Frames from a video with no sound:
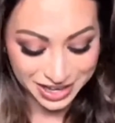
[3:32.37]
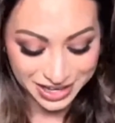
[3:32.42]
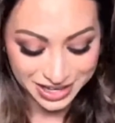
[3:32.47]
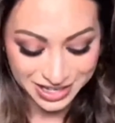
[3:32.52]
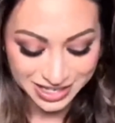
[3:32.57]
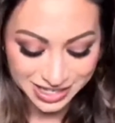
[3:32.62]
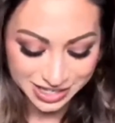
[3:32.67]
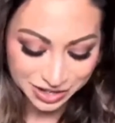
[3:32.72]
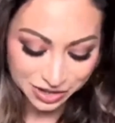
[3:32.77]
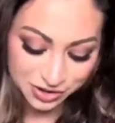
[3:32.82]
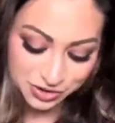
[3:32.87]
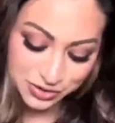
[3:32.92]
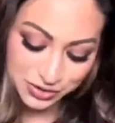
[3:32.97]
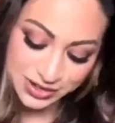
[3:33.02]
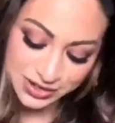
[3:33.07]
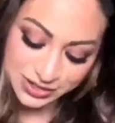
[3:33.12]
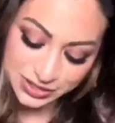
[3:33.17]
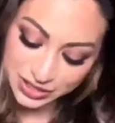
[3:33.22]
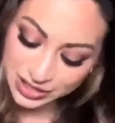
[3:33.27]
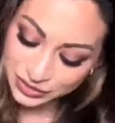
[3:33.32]
So
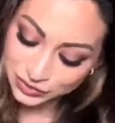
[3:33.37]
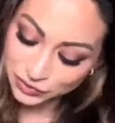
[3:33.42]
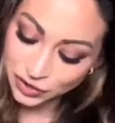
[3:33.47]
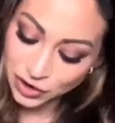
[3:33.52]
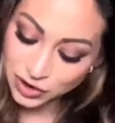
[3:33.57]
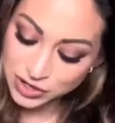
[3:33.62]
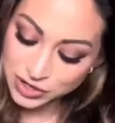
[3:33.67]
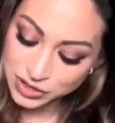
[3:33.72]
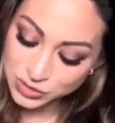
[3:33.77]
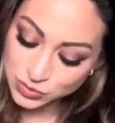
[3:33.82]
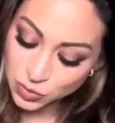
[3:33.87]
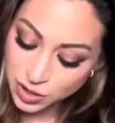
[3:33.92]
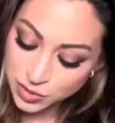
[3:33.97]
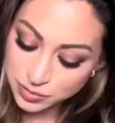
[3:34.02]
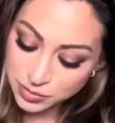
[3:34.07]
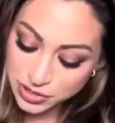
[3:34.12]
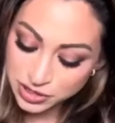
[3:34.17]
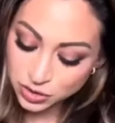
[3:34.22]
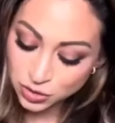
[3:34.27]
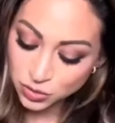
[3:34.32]
as far as what
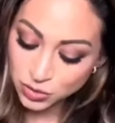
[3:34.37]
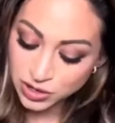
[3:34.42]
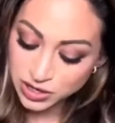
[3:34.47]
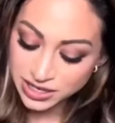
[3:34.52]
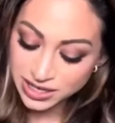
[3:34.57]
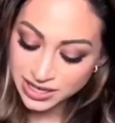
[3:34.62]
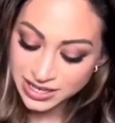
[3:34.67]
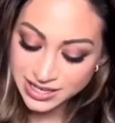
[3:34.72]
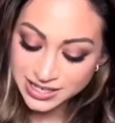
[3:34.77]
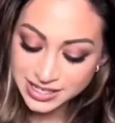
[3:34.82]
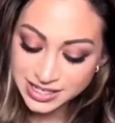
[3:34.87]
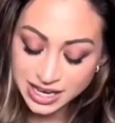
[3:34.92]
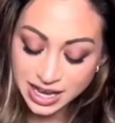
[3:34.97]
Bitcoin is,